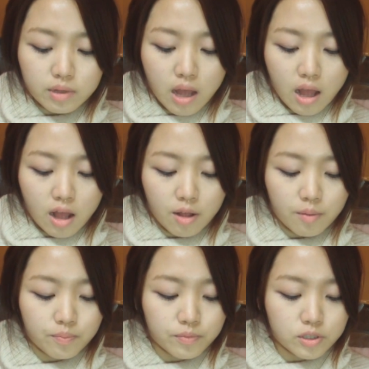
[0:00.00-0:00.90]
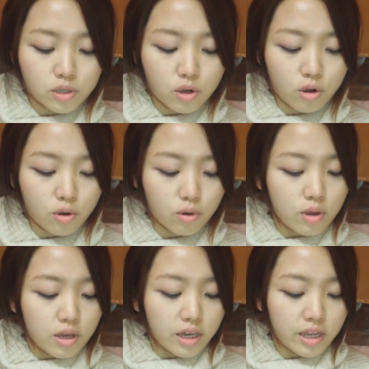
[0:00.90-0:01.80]
So
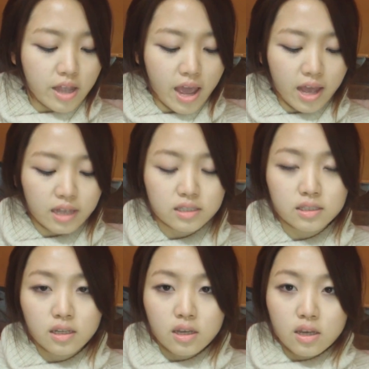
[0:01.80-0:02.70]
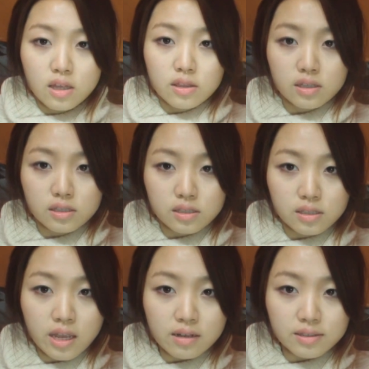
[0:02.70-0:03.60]
it has the
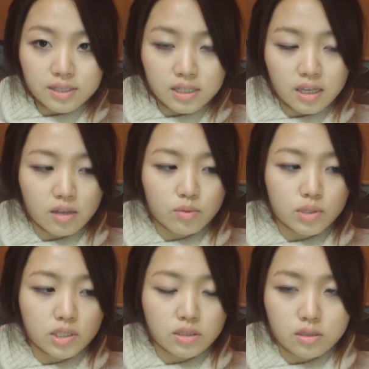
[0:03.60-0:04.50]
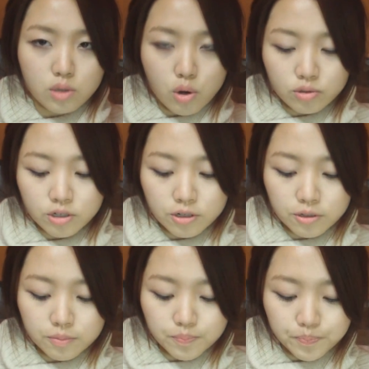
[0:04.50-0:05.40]
Snail Skin, which is the
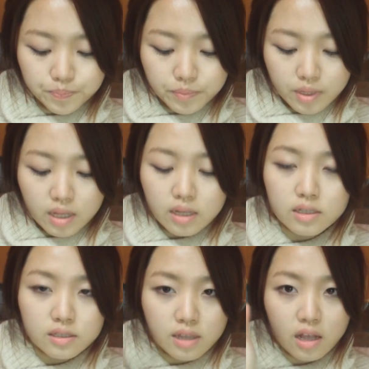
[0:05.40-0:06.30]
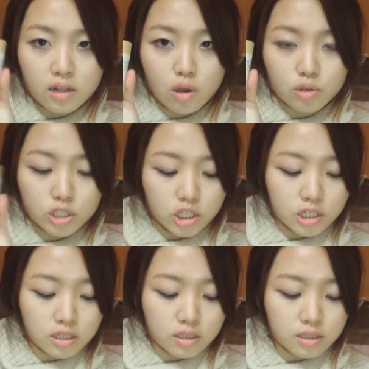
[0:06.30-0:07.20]
toner, Snail
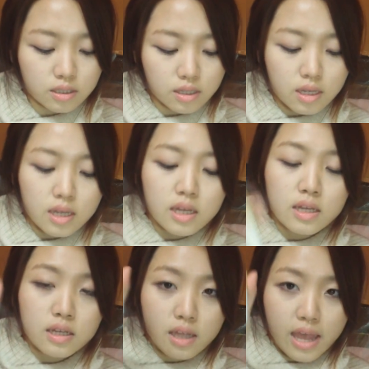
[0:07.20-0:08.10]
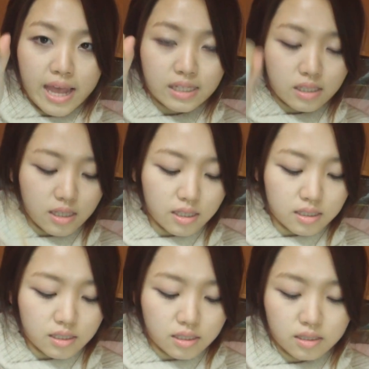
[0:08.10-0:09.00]
Lotion,
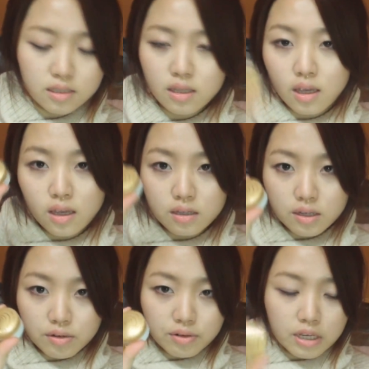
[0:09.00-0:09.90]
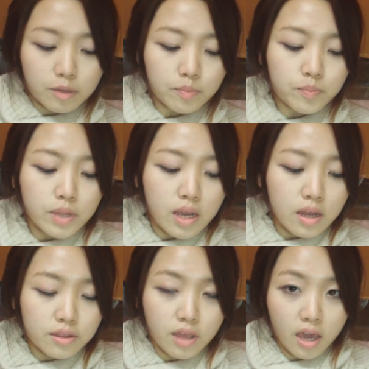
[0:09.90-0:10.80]
essence, and cream.
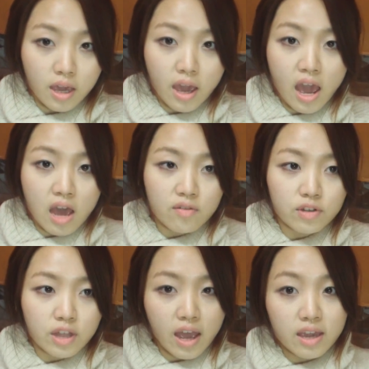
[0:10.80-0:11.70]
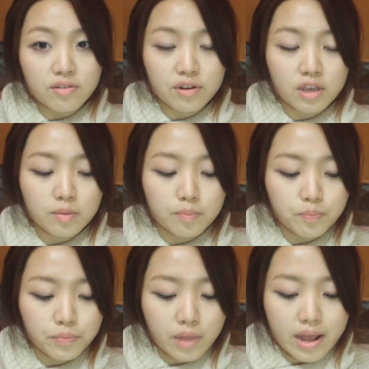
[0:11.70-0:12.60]
They have an eye
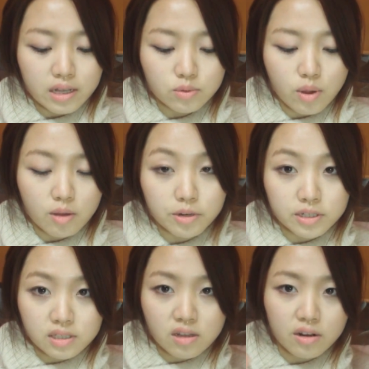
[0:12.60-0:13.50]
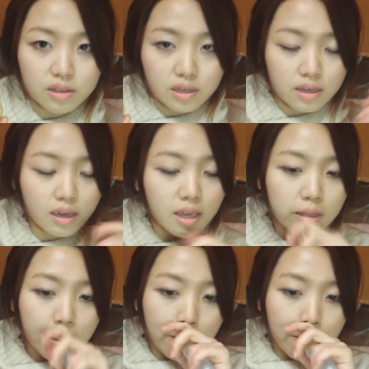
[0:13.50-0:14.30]
cream as well, but it's not in the kit.